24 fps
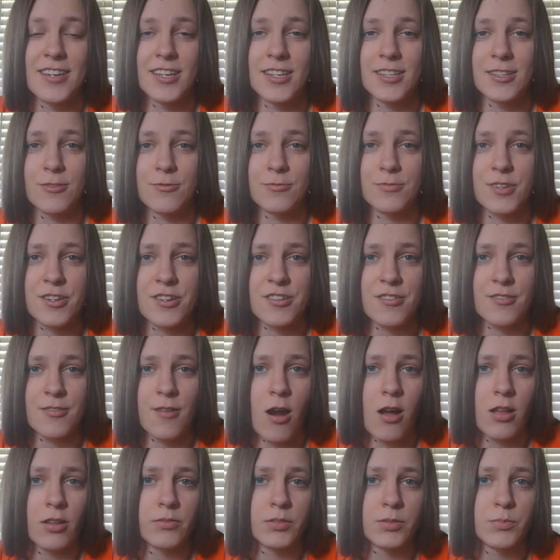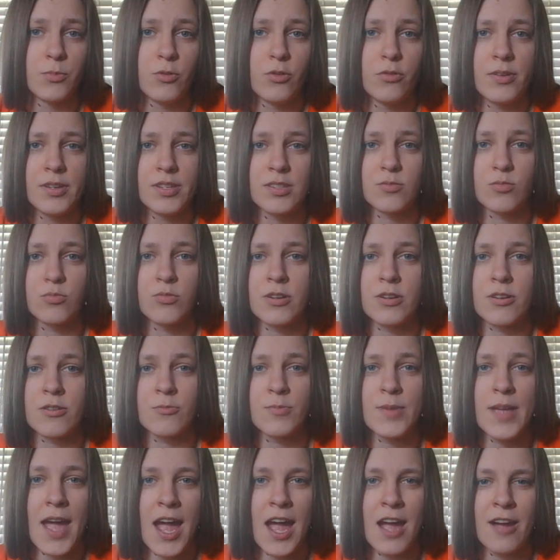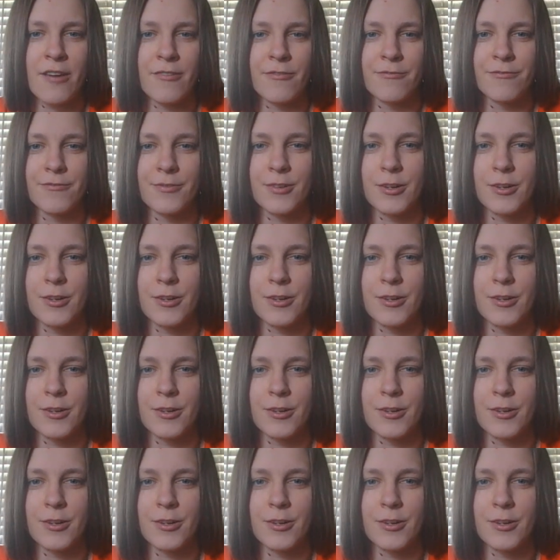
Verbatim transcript: You know, there are Hollywood movies where we have